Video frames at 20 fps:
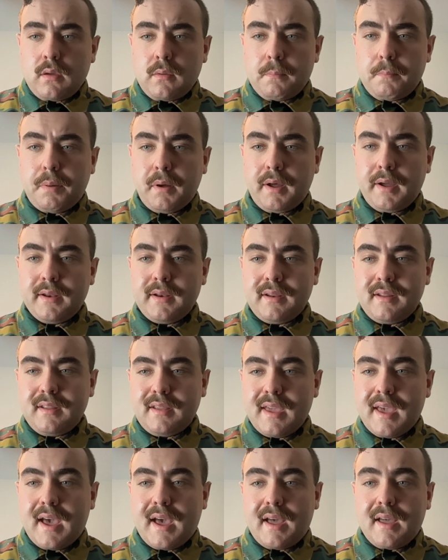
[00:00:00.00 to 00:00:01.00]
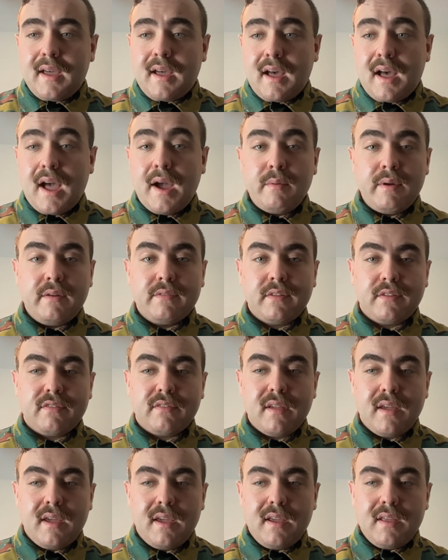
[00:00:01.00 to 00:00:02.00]
But yeah, I would have to
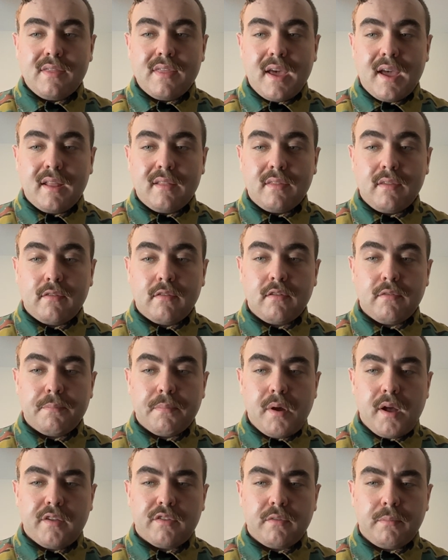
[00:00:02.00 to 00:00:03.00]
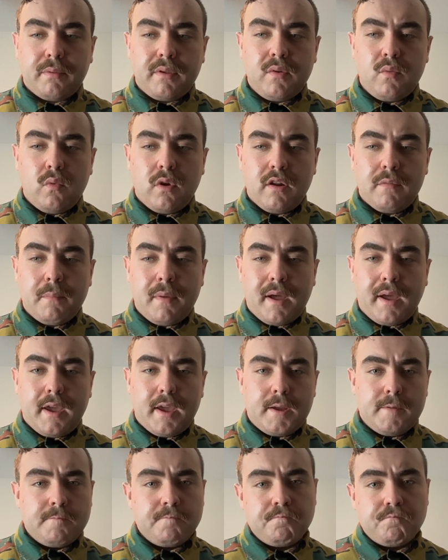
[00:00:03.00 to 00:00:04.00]
say that this is possibly one of
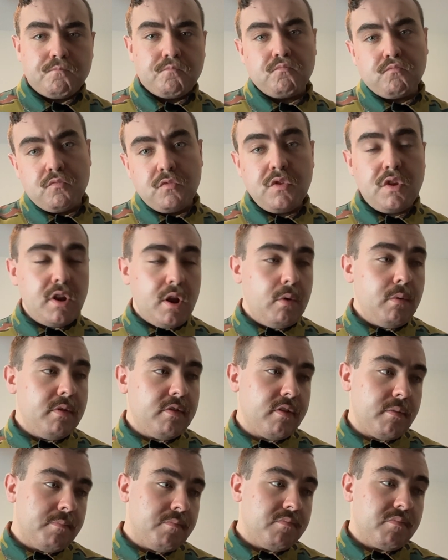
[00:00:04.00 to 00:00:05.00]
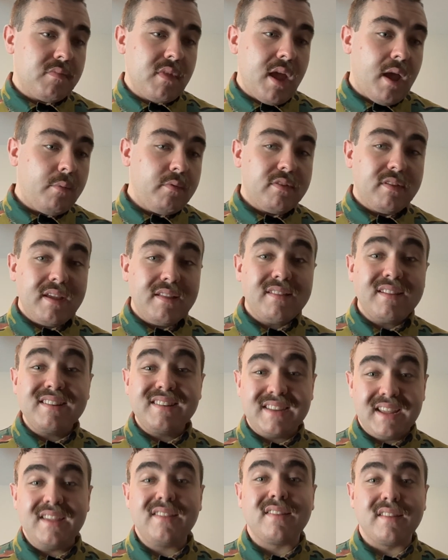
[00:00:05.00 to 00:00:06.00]
my, I would say it's a
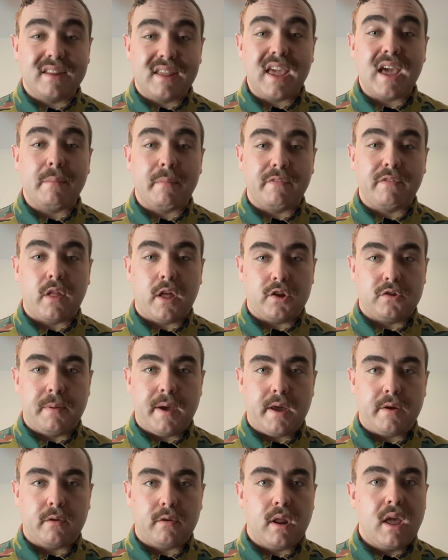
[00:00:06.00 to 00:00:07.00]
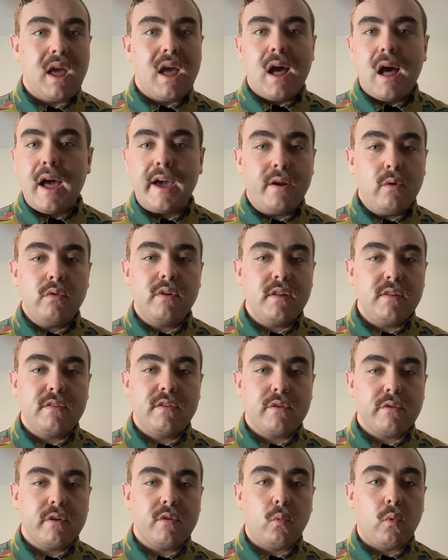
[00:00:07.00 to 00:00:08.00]
decent camouflage pattern. I don't
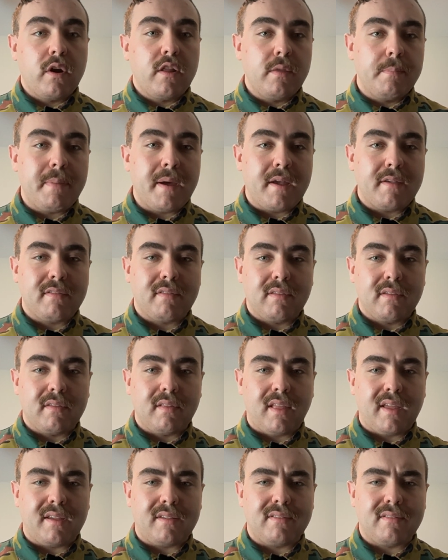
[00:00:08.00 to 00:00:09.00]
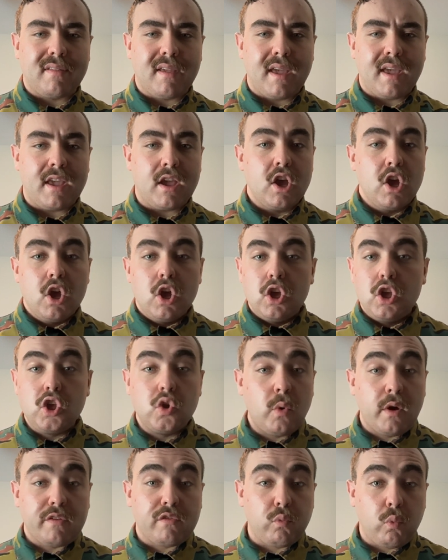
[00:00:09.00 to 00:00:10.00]
consider it one of the best, like, say,
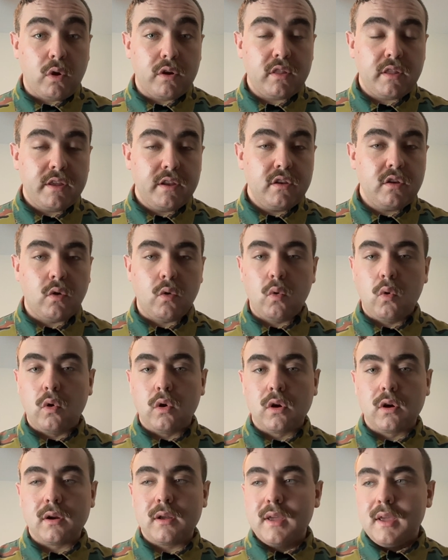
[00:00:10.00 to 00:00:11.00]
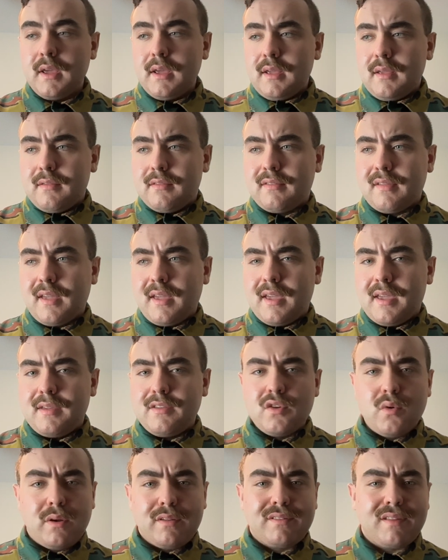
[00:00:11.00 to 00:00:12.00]
U.S. Woodland or, say,
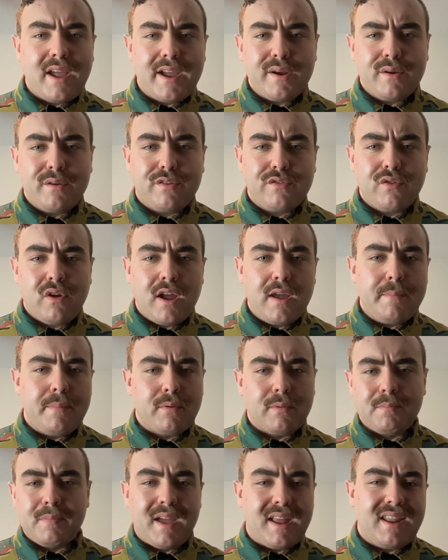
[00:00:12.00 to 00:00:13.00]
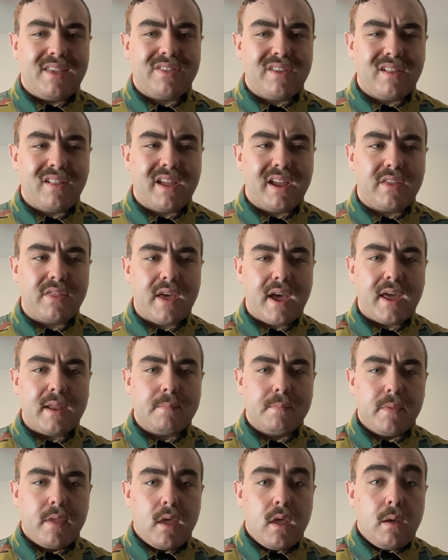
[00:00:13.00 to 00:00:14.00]
U.S. Tiger Stripe or anything like
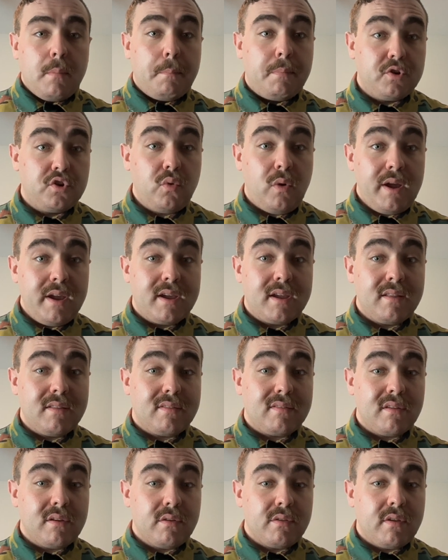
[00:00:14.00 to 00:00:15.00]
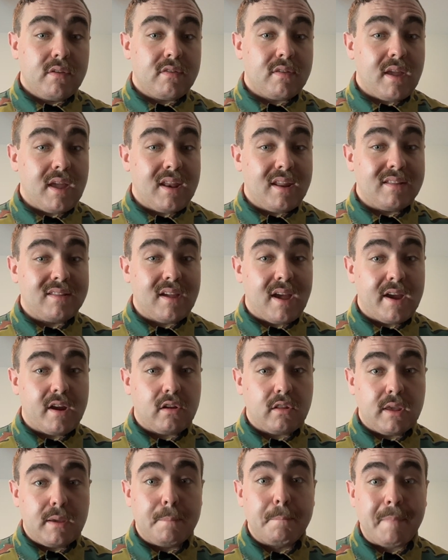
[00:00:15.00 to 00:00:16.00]
that. But do I consider this an
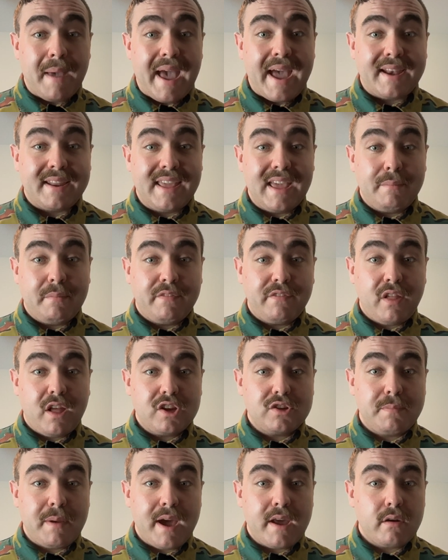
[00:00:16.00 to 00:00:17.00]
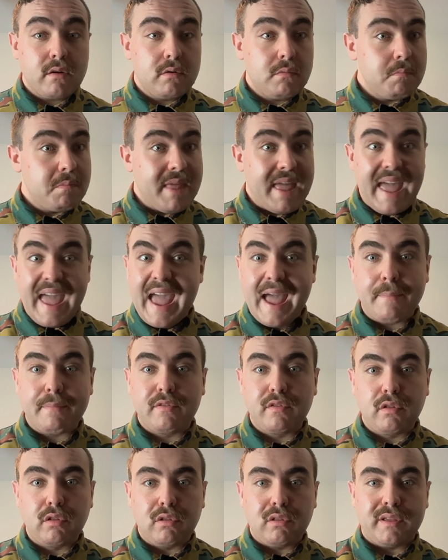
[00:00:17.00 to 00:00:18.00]
entirely bad camouflage pattern?
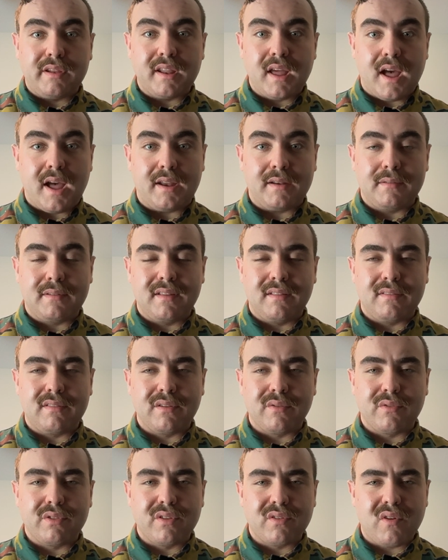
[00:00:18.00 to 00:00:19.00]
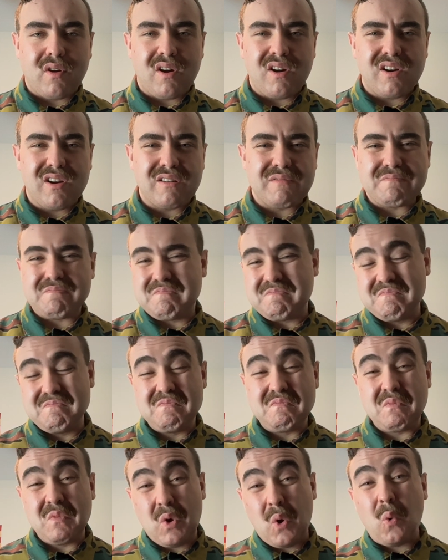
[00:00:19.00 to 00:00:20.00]
Absolutely not, considering there are
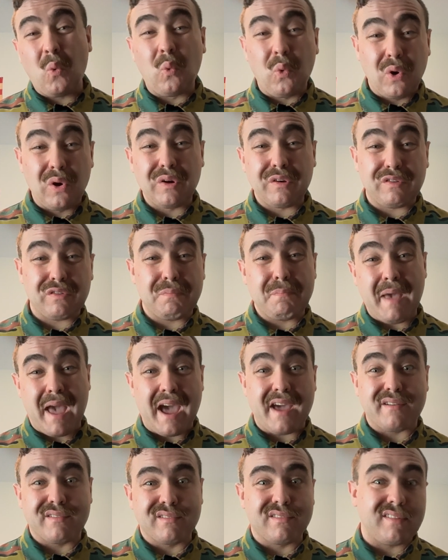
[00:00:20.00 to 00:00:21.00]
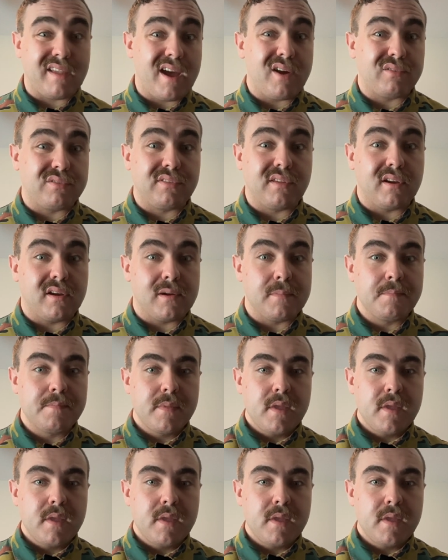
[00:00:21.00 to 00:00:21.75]
worse patterns out there.